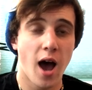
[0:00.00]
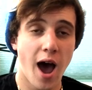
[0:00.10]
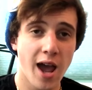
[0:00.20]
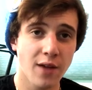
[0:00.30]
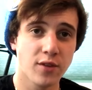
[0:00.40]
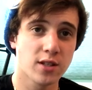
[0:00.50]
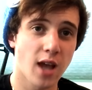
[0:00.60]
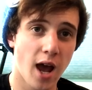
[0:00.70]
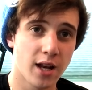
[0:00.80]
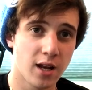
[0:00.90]
I have
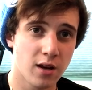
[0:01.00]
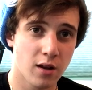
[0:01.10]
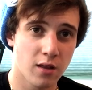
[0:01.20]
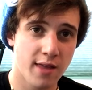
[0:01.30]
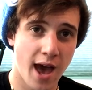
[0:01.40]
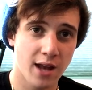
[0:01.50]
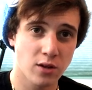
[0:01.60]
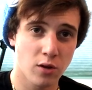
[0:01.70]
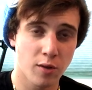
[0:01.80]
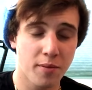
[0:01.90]
decided
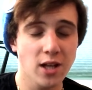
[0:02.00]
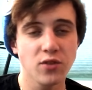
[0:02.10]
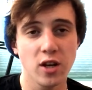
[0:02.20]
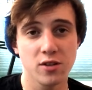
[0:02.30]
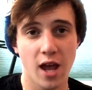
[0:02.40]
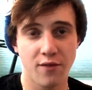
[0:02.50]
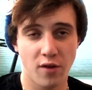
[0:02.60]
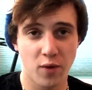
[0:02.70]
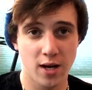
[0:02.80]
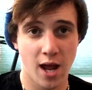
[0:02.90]
that the plush videos I have
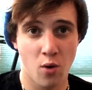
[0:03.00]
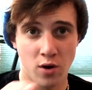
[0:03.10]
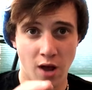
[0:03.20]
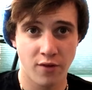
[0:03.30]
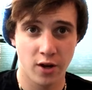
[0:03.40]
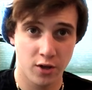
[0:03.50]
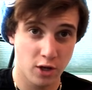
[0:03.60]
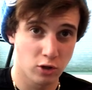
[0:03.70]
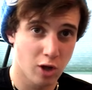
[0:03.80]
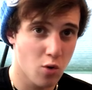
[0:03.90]
up right now are not very good.
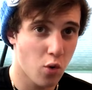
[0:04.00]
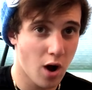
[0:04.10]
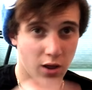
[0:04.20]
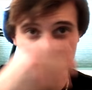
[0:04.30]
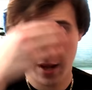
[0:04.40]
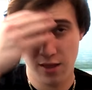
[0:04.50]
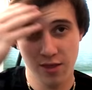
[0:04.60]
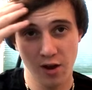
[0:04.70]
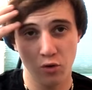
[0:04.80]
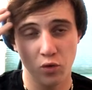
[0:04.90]
They're low quality.
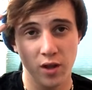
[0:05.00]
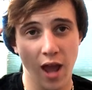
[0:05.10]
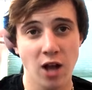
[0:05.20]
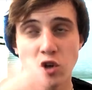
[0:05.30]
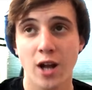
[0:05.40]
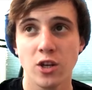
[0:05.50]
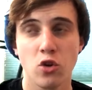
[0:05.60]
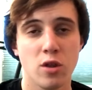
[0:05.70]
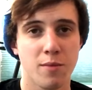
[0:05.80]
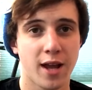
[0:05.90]
They're really, I tried to
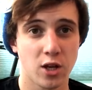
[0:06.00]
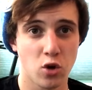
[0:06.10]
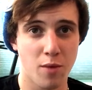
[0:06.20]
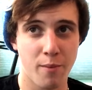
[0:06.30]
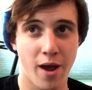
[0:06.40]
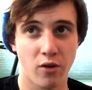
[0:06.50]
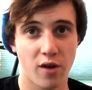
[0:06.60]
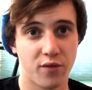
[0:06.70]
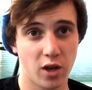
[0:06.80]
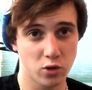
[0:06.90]
do them like I do my
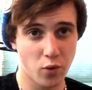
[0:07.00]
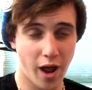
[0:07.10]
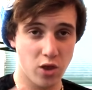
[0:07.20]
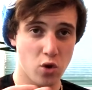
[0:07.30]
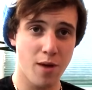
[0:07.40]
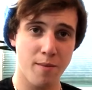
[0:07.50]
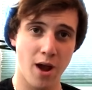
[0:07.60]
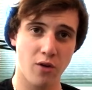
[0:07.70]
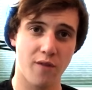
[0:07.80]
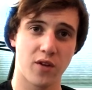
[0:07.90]
Minecraft videos. When I do my
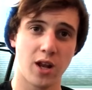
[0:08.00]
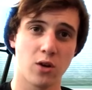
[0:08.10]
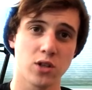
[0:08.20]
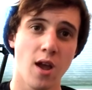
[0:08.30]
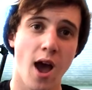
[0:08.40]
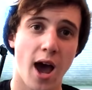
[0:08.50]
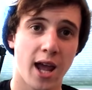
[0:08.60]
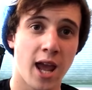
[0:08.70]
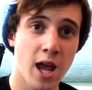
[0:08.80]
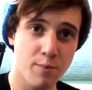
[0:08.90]
Minecraft videos,
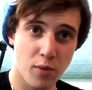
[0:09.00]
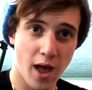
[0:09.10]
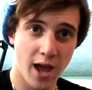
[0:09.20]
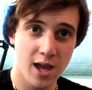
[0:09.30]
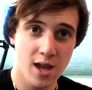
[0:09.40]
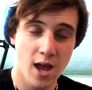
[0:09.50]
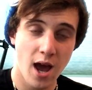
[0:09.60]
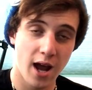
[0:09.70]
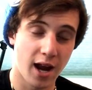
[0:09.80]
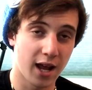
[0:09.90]
I hit play
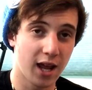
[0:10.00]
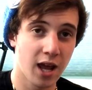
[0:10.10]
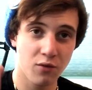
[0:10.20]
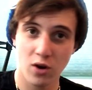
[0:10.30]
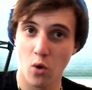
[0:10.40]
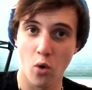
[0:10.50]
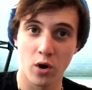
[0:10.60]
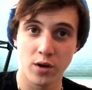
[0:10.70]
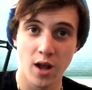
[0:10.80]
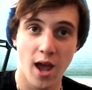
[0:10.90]
and I hit
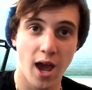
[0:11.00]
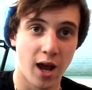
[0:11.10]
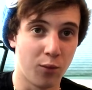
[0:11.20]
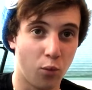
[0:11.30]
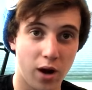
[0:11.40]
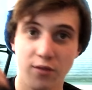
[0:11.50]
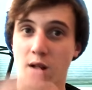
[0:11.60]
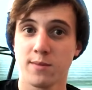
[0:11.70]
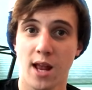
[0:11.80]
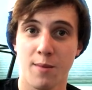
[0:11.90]
record and whatever
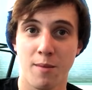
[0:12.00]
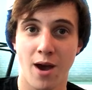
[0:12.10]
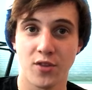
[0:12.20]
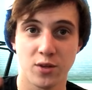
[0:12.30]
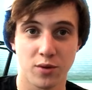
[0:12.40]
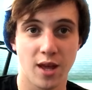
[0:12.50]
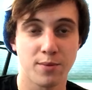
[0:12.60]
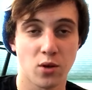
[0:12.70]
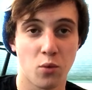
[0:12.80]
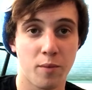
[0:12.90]
comes out of my mouth is what the
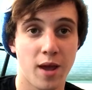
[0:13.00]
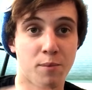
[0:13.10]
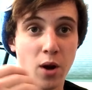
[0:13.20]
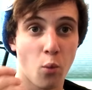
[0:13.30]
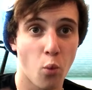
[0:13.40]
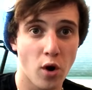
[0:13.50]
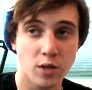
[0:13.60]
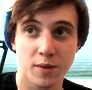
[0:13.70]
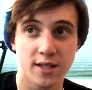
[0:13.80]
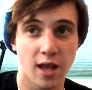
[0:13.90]
episode will be. But it
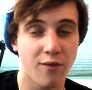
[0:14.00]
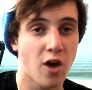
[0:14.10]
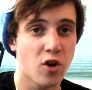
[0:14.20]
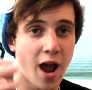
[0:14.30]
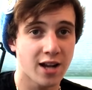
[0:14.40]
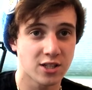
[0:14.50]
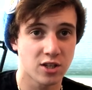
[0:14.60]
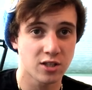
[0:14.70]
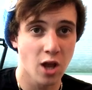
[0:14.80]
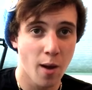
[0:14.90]
works because I have other
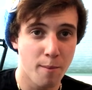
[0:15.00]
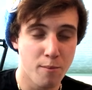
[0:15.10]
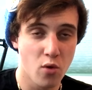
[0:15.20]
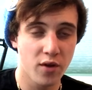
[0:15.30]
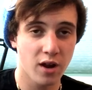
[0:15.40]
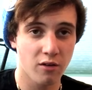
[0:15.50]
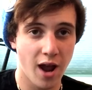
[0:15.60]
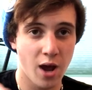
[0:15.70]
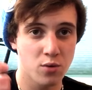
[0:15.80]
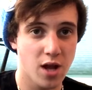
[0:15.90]
actresses moving
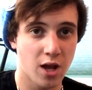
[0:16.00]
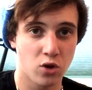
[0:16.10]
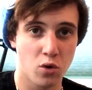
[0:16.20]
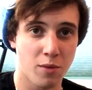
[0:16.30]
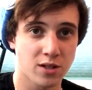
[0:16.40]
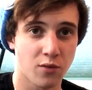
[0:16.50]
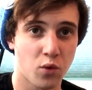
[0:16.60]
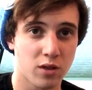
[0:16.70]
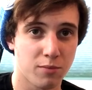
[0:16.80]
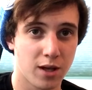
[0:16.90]
around and doing my
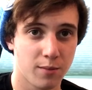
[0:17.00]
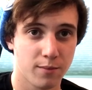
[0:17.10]
stuff with me.